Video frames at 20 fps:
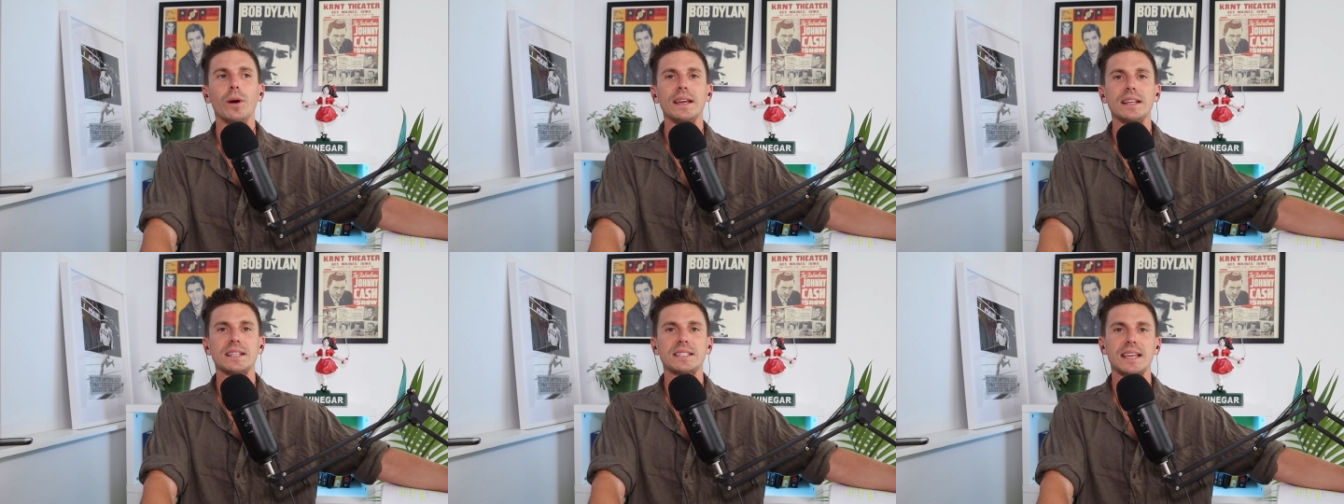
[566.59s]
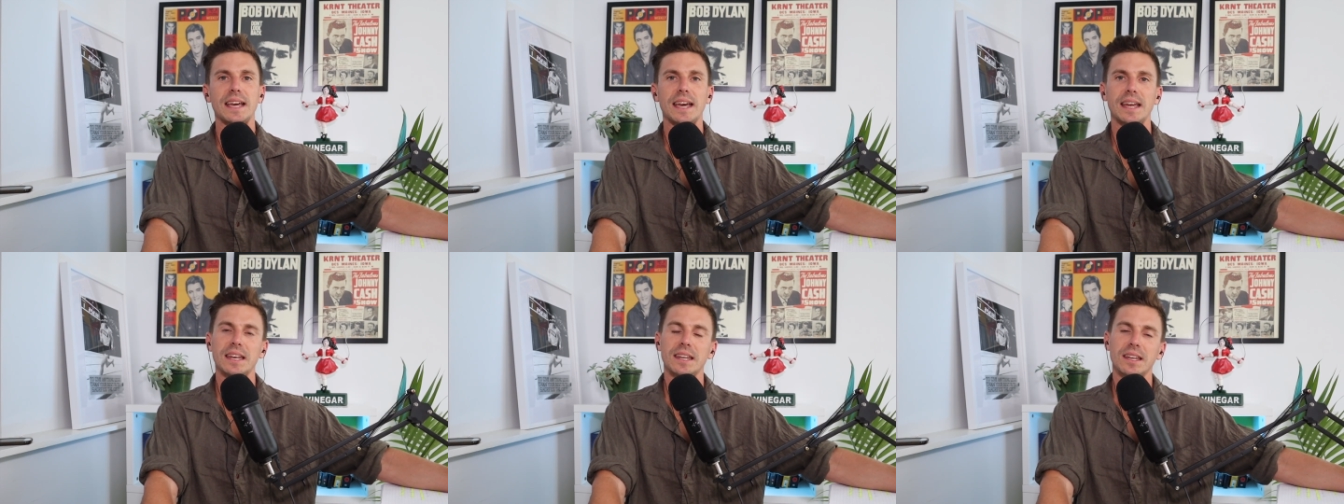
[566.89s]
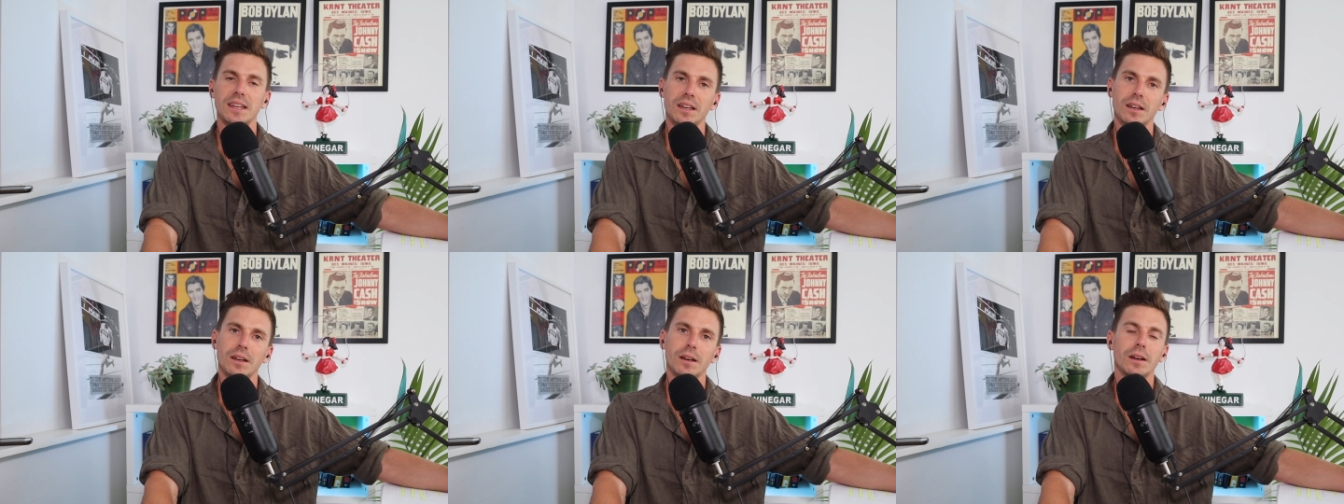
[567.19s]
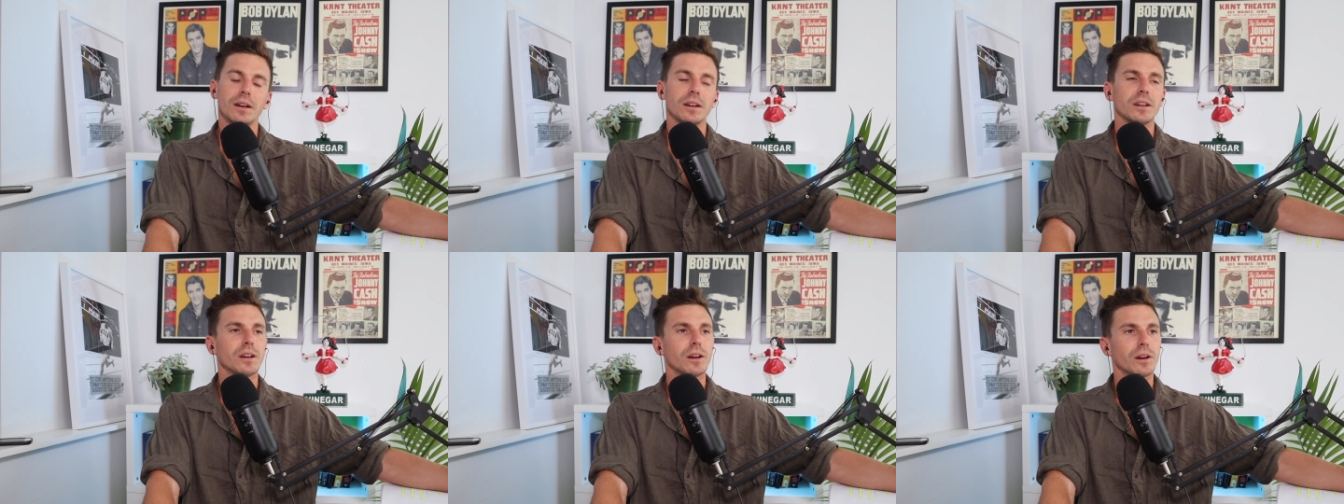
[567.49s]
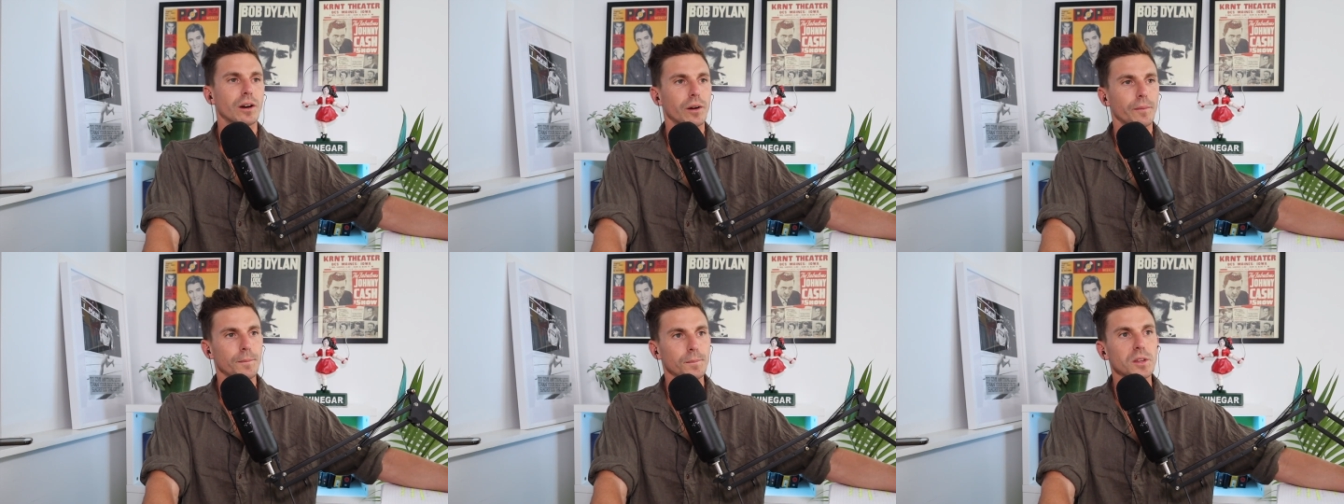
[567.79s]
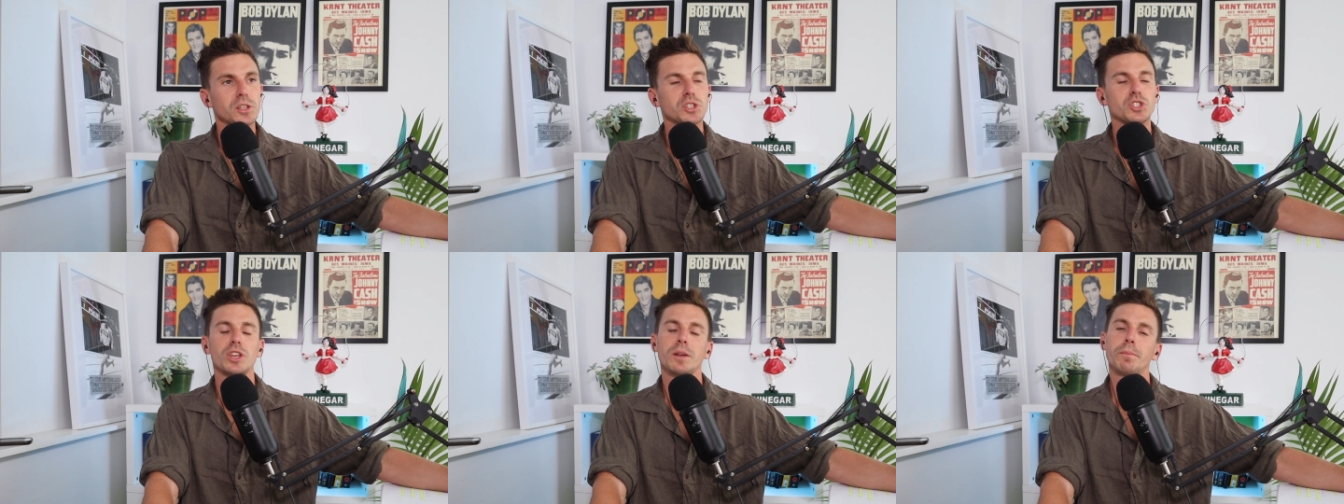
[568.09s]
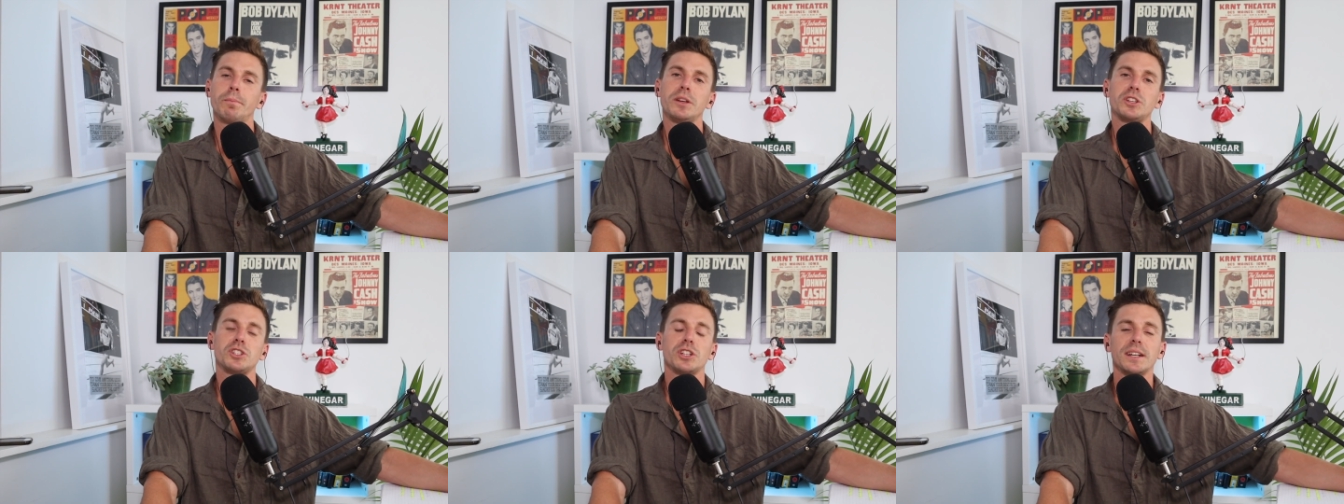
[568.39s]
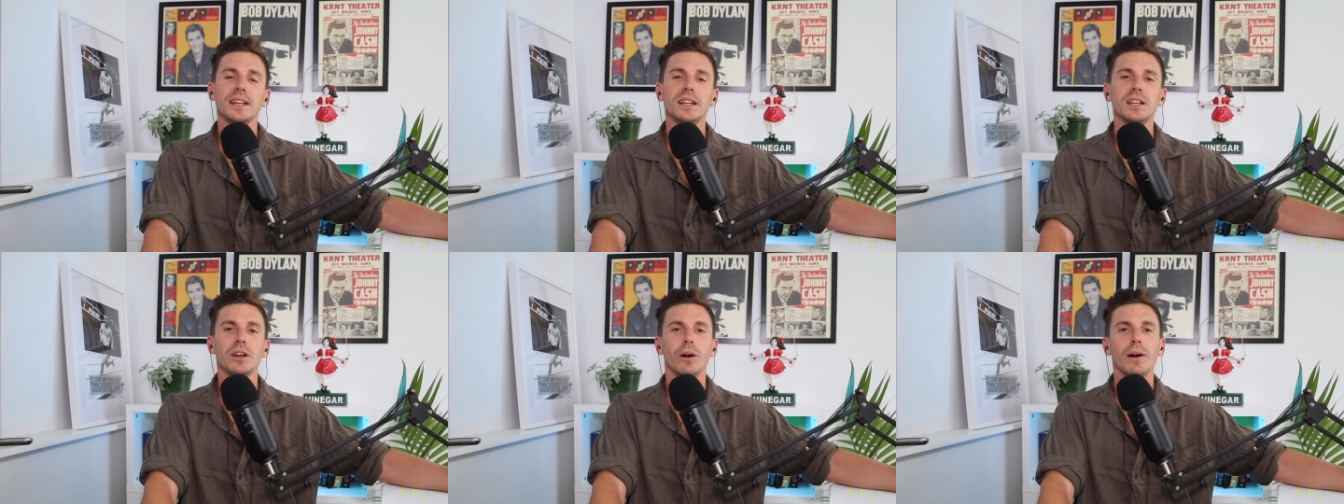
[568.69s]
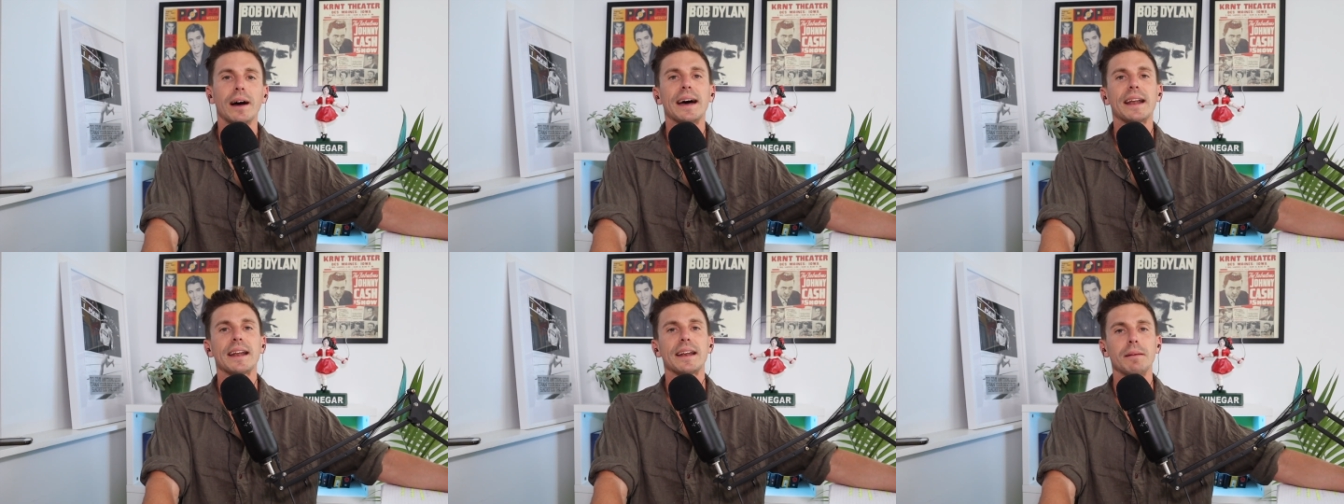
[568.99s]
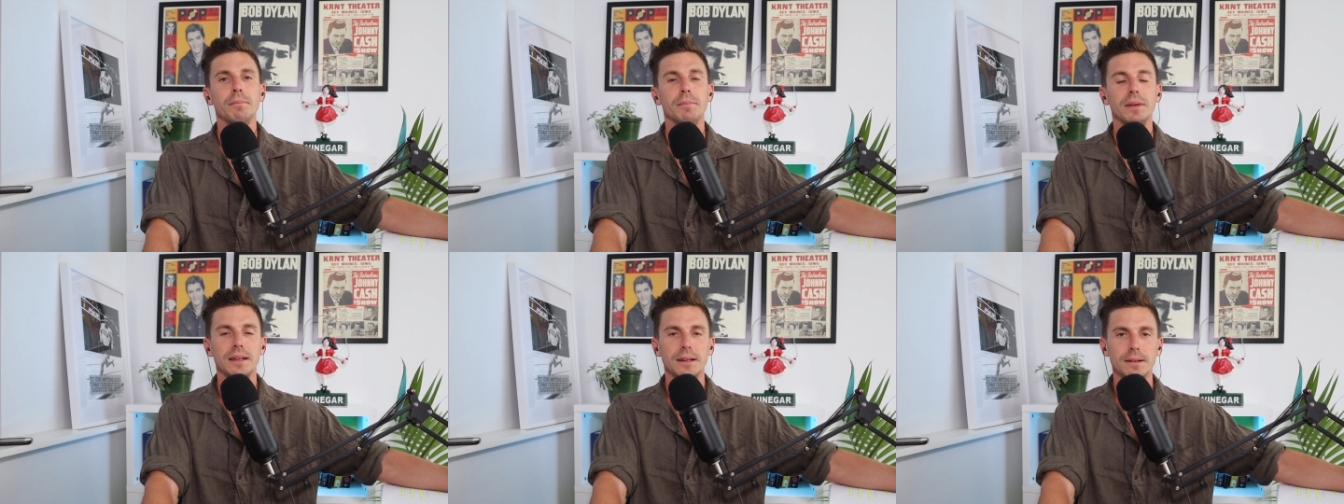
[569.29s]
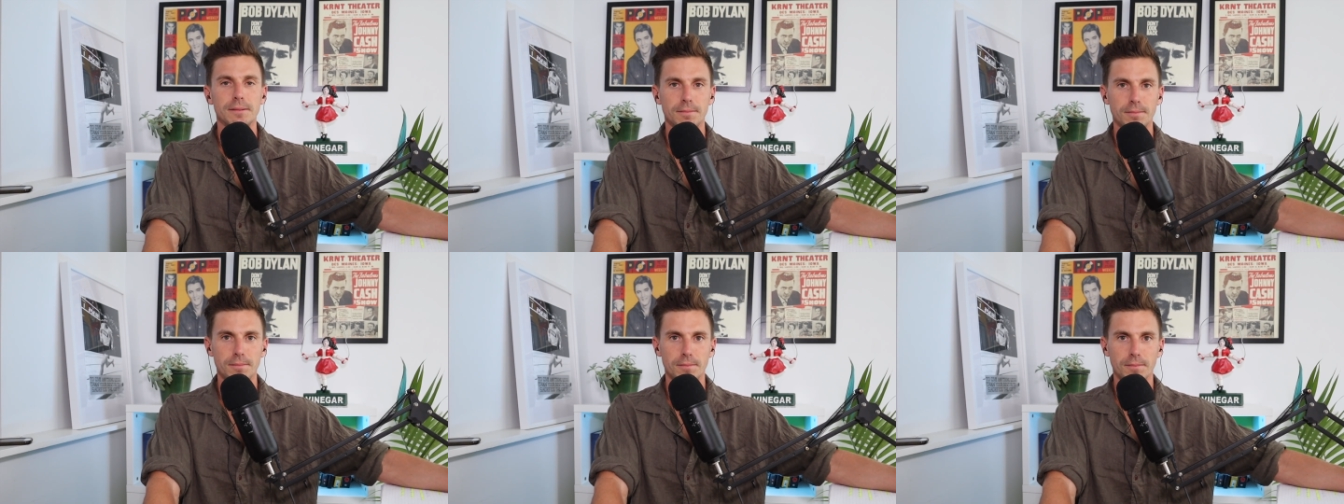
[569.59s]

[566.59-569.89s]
he said, "Shit, bitch! I didn't know I had it in me."